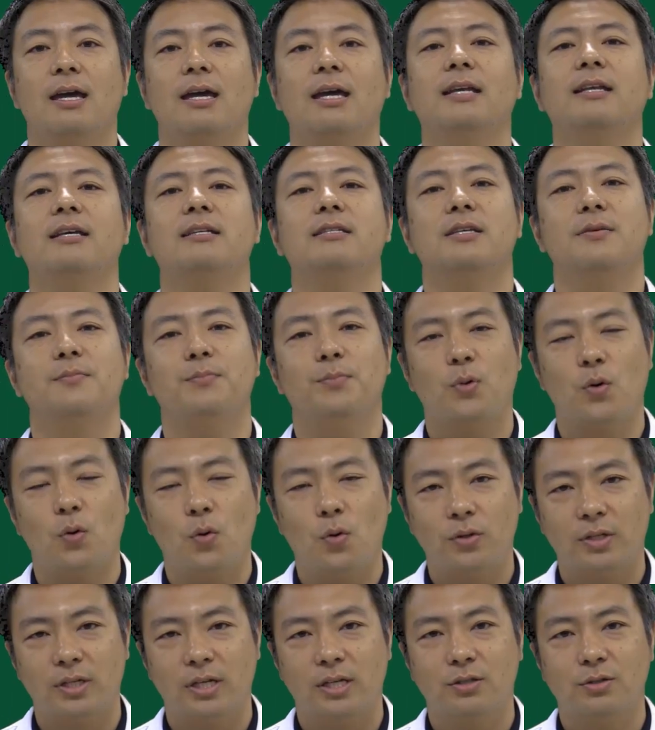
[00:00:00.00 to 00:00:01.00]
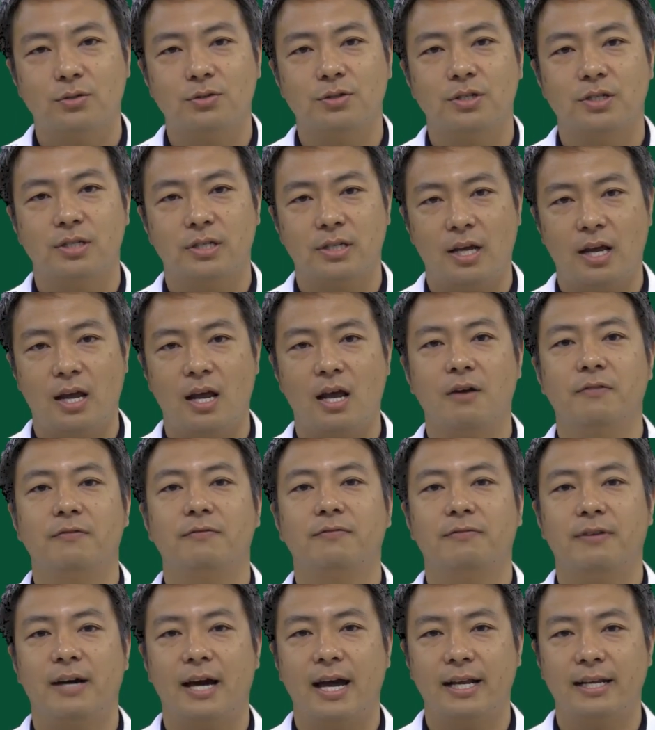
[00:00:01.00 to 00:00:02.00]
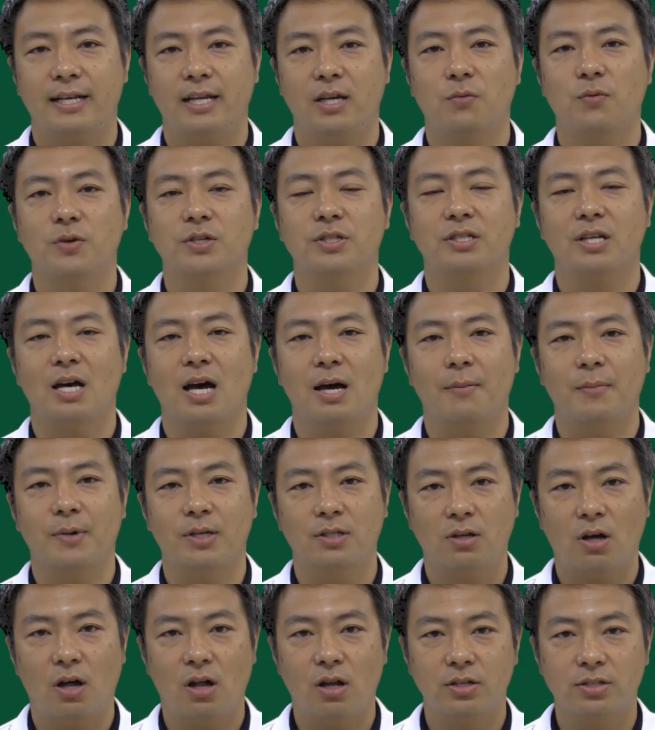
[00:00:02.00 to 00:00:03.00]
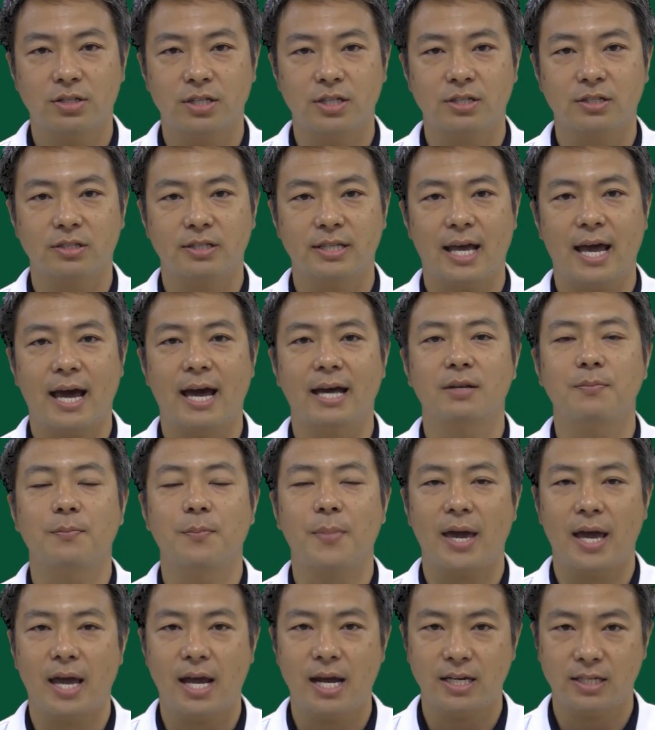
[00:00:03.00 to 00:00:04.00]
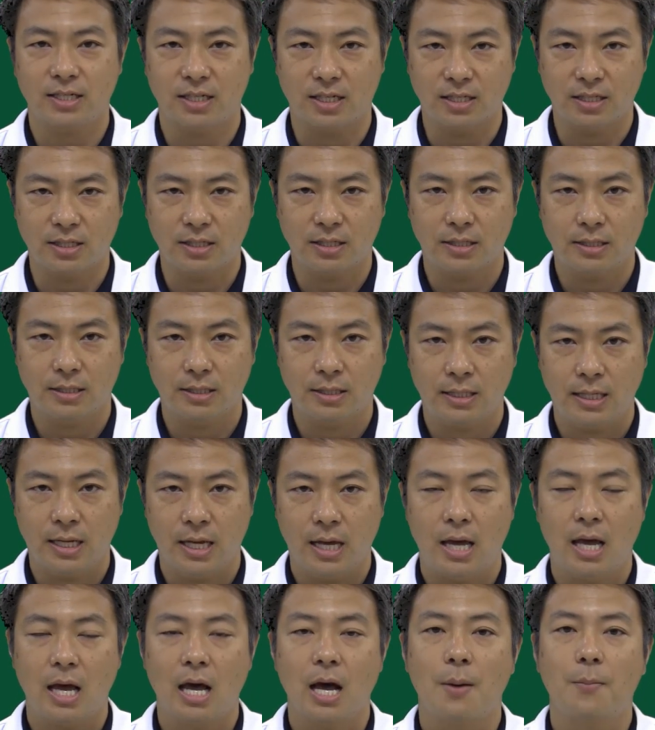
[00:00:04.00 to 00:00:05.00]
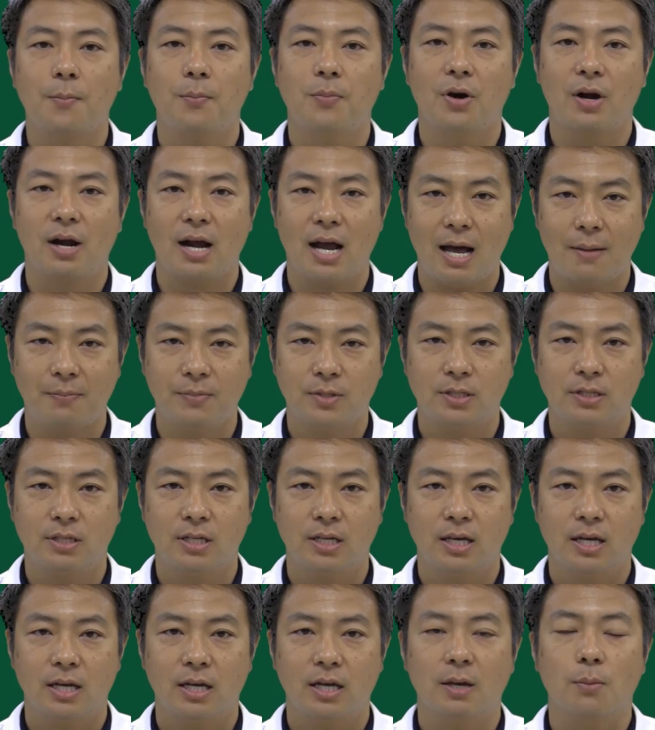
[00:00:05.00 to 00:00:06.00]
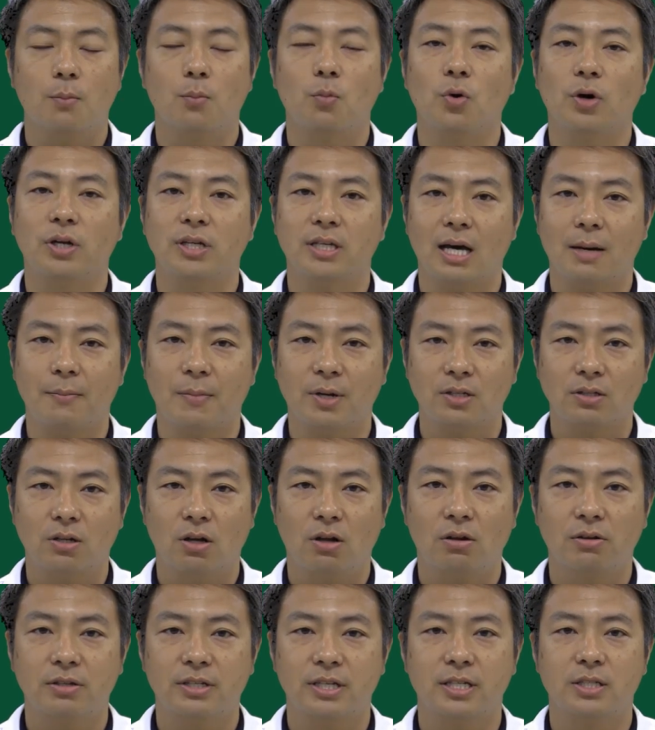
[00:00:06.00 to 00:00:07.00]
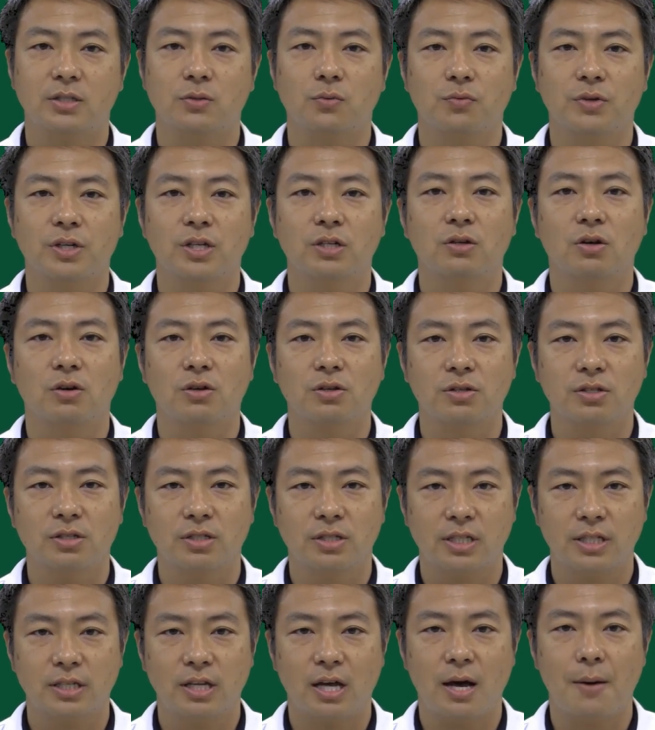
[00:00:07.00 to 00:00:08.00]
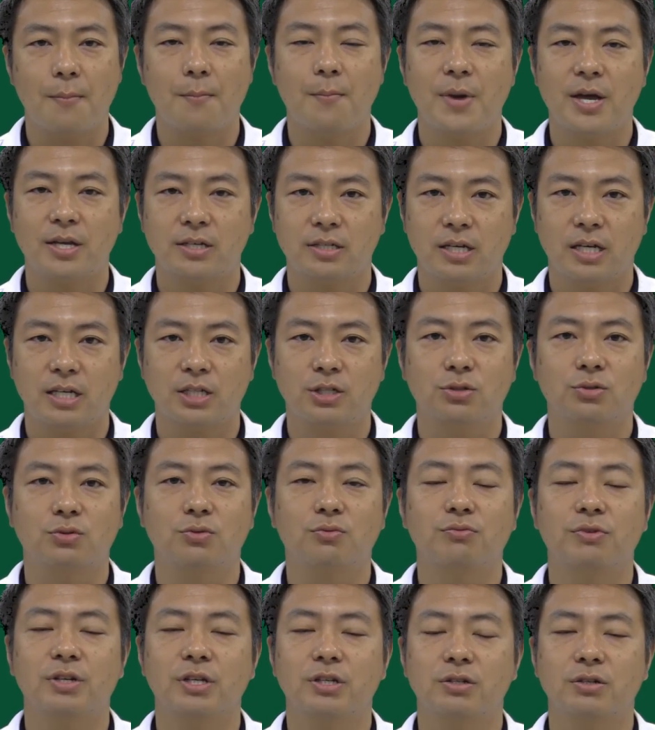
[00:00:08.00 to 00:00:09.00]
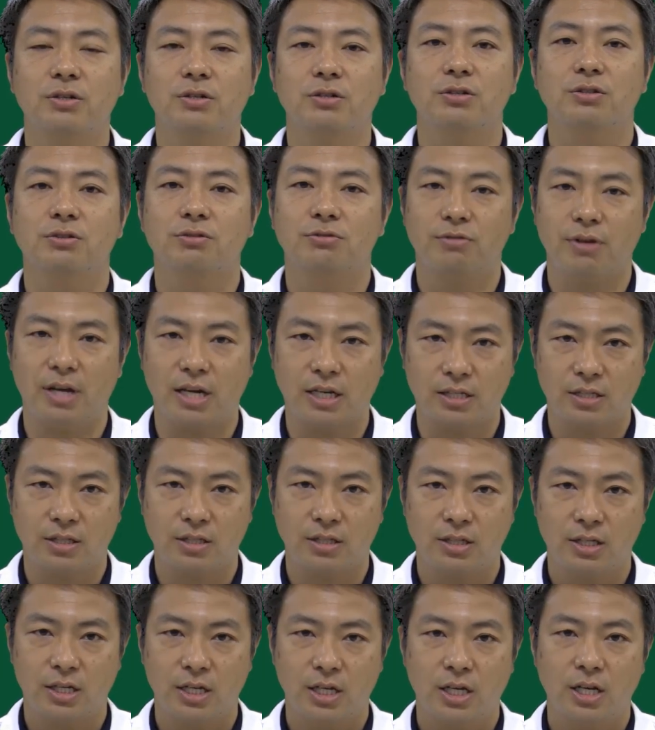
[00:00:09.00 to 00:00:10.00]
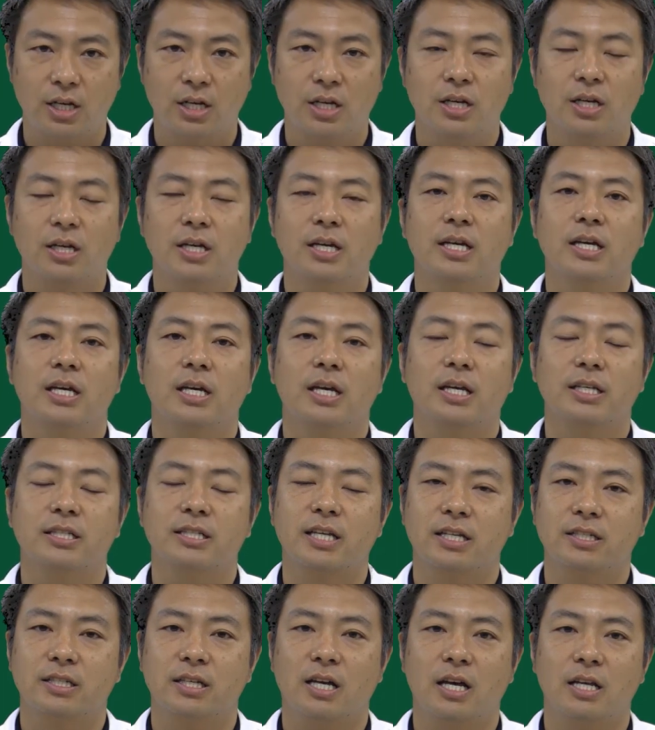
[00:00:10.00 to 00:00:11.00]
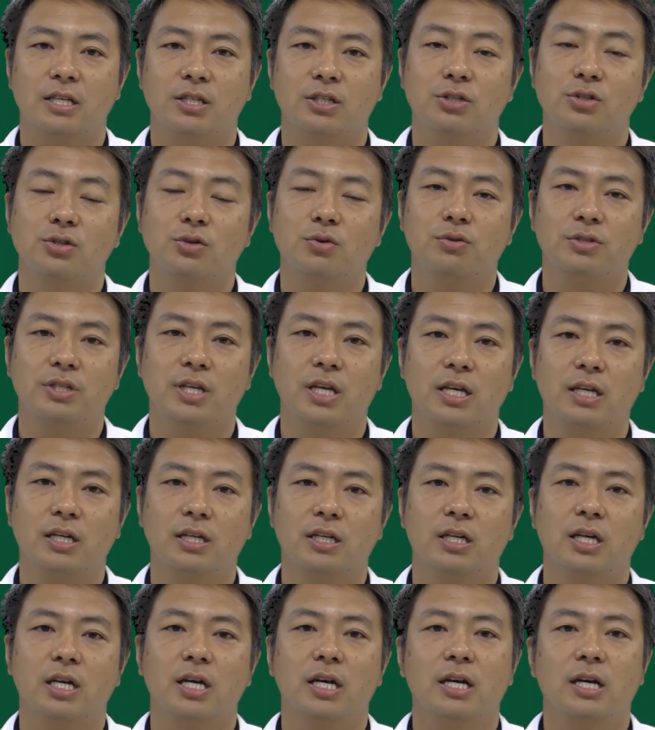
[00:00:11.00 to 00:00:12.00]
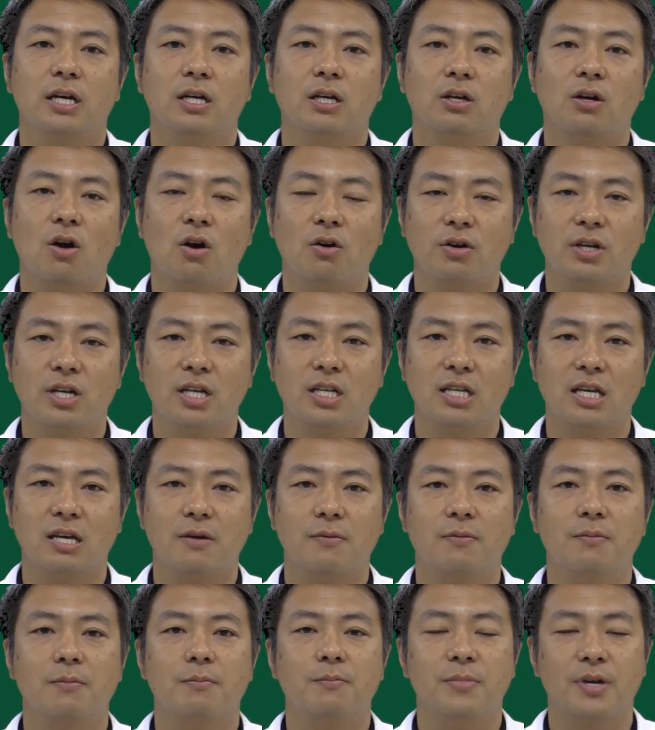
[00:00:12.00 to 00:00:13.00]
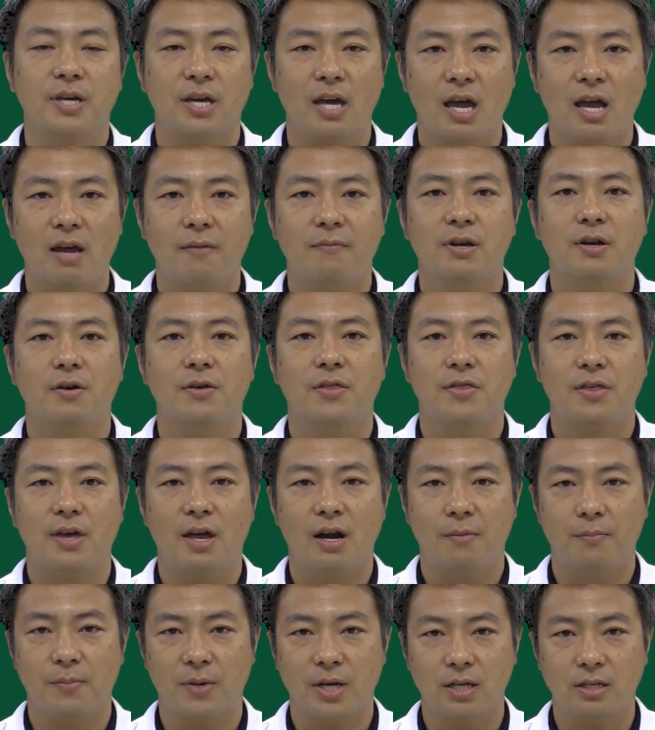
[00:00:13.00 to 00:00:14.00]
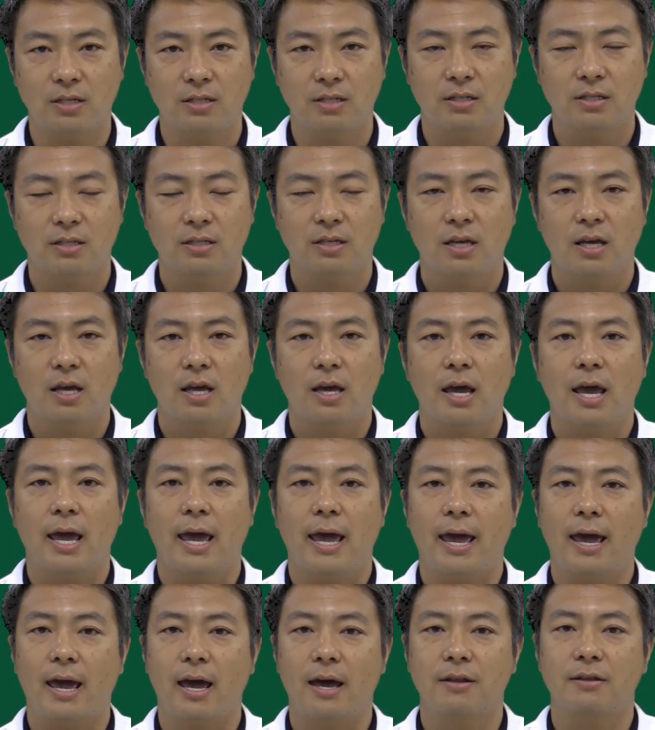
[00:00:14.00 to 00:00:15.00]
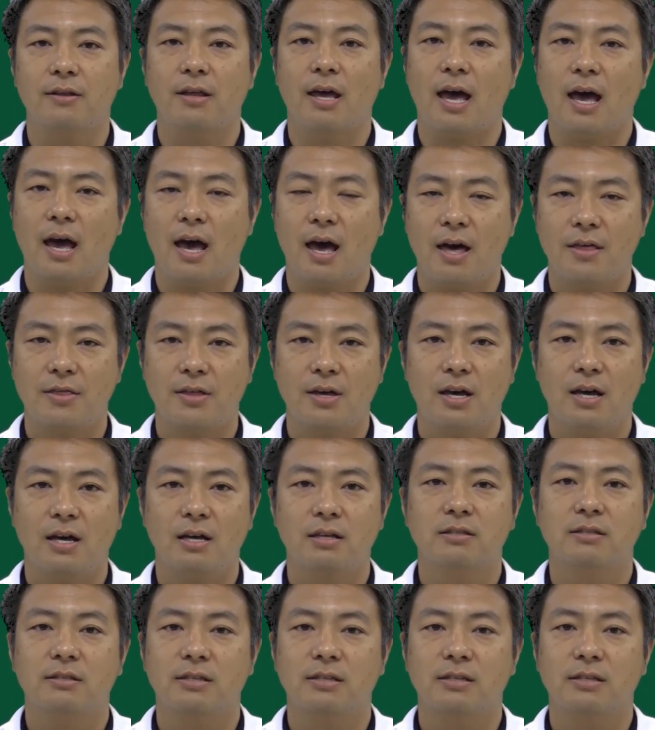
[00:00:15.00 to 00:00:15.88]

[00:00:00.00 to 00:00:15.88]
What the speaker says: It is important to share findings with dermatologists and patients. Perhaps more dermatologists would consider measures to reduce stress, such as using cognitive behavioral therapies and other